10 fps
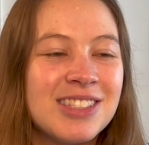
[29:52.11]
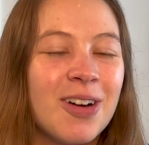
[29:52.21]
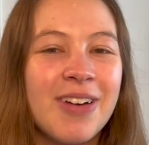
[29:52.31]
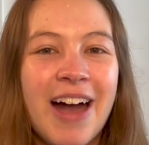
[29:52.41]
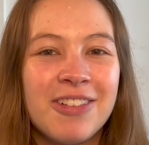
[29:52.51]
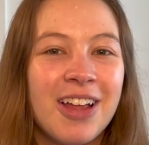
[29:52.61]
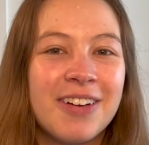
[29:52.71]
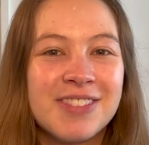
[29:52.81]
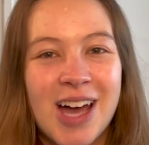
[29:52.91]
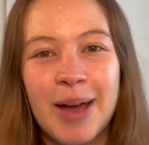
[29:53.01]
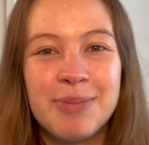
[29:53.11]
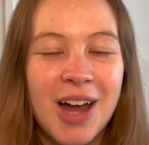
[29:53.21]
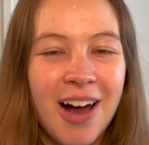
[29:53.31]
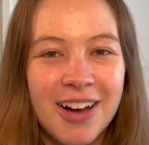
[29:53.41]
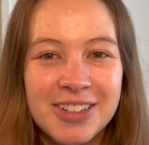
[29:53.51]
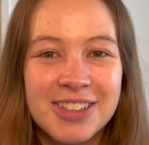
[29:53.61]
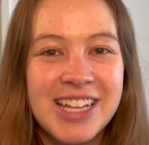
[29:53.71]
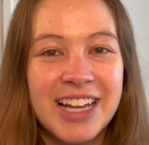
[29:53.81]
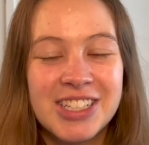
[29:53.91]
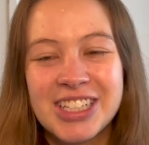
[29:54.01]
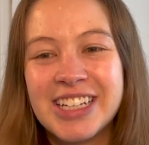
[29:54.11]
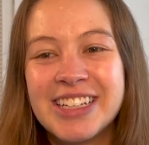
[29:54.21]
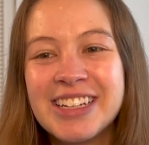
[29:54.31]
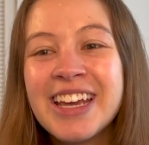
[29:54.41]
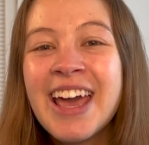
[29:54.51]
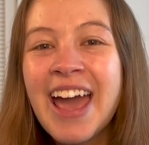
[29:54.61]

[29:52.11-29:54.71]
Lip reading: don't have a lot of time not under tension.